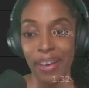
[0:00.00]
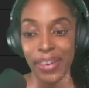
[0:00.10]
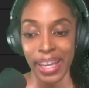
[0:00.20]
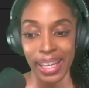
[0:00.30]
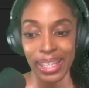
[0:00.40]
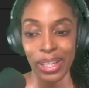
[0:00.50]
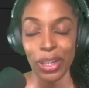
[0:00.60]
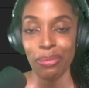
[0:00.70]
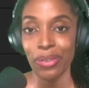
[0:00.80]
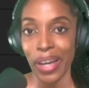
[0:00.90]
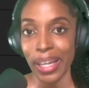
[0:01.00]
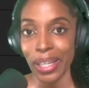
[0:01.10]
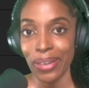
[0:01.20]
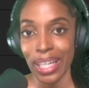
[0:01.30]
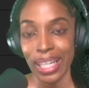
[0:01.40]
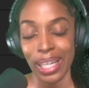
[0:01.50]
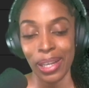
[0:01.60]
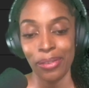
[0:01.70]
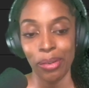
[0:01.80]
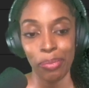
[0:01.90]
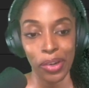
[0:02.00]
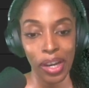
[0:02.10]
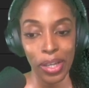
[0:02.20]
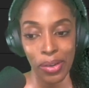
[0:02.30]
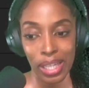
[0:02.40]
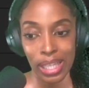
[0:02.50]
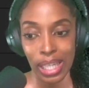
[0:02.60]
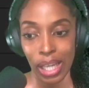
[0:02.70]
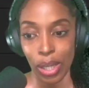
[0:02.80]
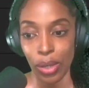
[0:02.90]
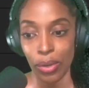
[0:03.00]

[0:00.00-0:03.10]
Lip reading: Okay, so to provide liquidity for Mirror and USD,